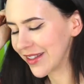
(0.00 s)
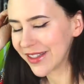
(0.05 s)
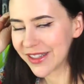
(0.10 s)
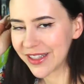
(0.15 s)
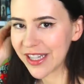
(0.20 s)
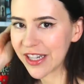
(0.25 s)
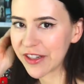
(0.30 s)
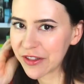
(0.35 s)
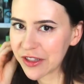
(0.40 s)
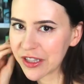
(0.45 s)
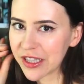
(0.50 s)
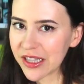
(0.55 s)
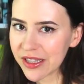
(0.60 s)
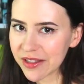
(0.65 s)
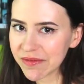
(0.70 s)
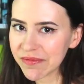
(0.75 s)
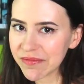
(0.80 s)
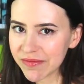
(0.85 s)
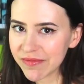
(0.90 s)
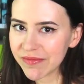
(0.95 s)

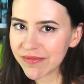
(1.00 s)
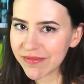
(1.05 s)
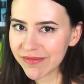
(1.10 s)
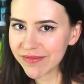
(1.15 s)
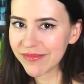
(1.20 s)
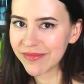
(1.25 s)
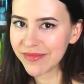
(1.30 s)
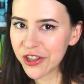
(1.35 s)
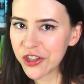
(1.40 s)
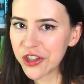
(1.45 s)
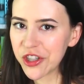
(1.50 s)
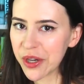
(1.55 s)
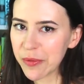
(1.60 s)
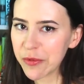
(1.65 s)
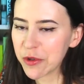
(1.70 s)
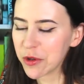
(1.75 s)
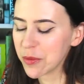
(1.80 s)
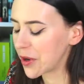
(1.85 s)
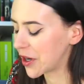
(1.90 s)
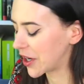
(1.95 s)
definitely the
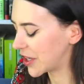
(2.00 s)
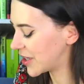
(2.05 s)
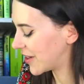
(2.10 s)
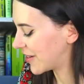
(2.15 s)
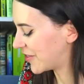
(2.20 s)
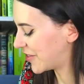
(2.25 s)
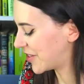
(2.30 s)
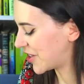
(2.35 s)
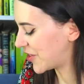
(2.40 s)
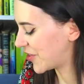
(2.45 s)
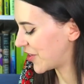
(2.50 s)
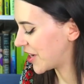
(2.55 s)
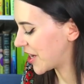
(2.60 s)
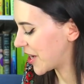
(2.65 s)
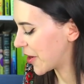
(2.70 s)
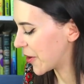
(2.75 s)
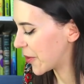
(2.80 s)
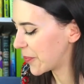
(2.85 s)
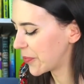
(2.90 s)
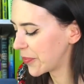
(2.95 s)
shameful part of this
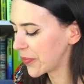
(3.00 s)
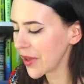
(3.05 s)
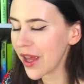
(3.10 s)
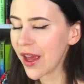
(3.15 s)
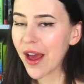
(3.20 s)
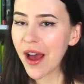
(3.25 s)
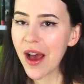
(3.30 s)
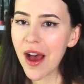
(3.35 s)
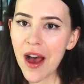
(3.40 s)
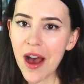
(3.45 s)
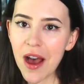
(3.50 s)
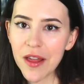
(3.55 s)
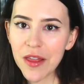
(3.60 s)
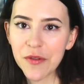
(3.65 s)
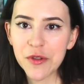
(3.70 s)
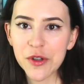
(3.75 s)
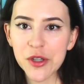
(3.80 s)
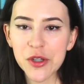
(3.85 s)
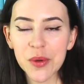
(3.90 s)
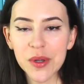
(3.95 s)
video. Uh, the
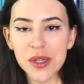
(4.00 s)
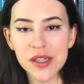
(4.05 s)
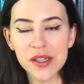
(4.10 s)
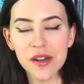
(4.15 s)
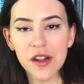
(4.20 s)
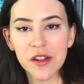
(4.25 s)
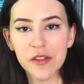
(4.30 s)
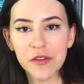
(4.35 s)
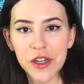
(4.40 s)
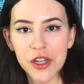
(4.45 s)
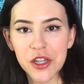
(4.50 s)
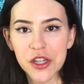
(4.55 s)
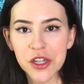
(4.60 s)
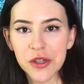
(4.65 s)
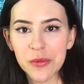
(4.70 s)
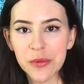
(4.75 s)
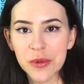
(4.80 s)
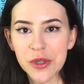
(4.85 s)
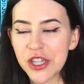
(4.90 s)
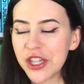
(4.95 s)
first one is a
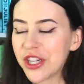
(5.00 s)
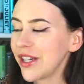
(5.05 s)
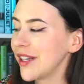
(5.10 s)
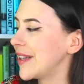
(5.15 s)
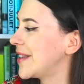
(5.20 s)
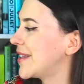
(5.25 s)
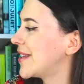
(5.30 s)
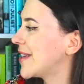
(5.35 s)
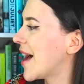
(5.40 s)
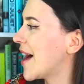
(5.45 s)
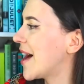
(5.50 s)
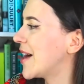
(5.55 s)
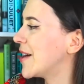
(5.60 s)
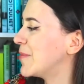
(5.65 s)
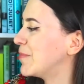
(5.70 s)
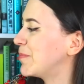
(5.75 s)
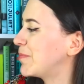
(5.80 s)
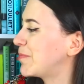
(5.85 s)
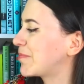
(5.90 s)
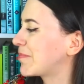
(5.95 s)
nonfiction, which is uh,
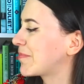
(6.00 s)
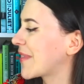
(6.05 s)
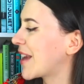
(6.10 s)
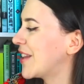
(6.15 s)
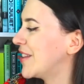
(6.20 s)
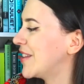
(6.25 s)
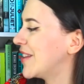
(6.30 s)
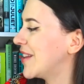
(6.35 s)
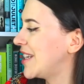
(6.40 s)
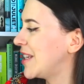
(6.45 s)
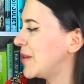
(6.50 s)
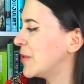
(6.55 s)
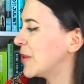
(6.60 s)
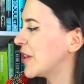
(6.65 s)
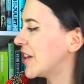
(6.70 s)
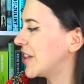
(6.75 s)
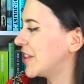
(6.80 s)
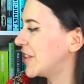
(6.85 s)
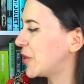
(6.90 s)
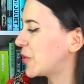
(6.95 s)
The
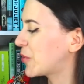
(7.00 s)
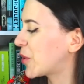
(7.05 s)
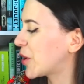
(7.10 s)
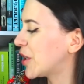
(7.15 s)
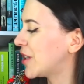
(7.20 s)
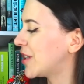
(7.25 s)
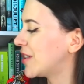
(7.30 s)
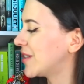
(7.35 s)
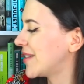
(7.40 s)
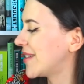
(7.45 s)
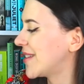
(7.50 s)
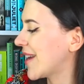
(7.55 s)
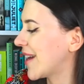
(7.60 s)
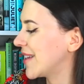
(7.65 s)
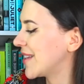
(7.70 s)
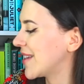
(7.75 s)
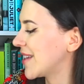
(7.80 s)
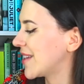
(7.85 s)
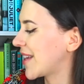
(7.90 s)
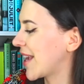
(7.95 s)
Demon-Haunted World,
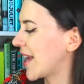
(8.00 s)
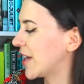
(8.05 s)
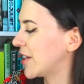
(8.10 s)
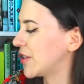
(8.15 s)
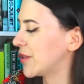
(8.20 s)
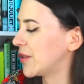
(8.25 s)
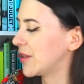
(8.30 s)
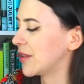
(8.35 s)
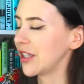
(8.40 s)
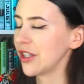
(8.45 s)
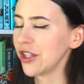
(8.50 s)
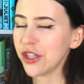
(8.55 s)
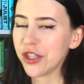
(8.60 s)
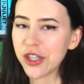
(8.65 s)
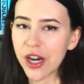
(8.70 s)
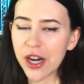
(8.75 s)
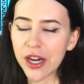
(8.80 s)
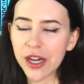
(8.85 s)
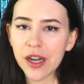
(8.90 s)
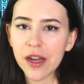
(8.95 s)
Science as a Candle in the
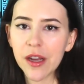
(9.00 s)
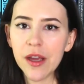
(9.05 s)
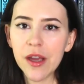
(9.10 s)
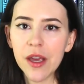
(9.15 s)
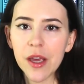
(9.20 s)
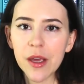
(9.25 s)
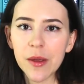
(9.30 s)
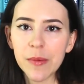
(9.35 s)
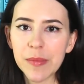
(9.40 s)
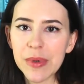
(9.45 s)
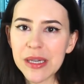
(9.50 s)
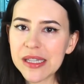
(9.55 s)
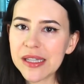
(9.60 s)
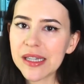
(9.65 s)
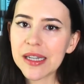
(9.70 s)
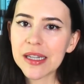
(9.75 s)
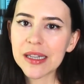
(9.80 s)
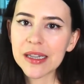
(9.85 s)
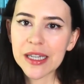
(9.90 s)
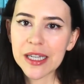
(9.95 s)
Dark.
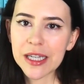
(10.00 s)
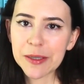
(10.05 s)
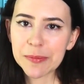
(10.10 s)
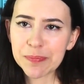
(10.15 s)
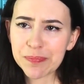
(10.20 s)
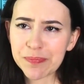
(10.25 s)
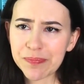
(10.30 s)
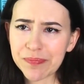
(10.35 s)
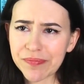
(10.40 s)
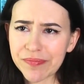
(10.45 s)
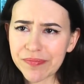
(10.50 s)
Basically,